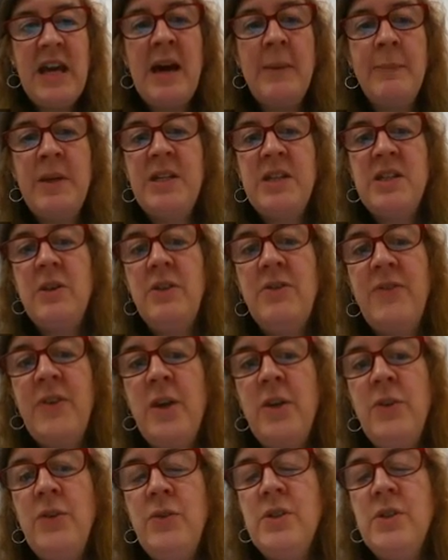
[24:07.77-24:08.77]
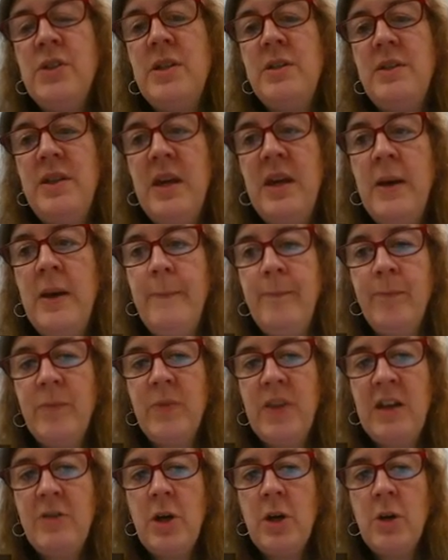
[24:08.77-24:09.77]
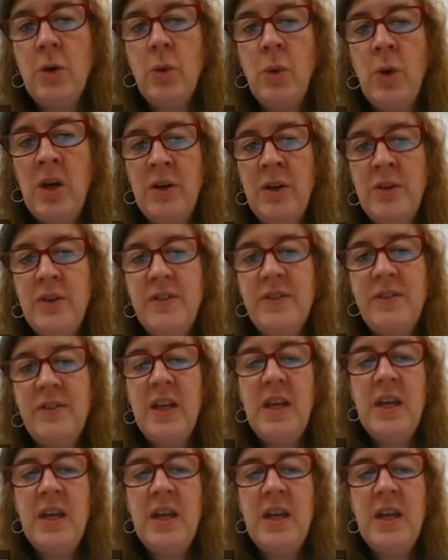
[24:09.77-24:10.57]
happy to have owned their own quotes.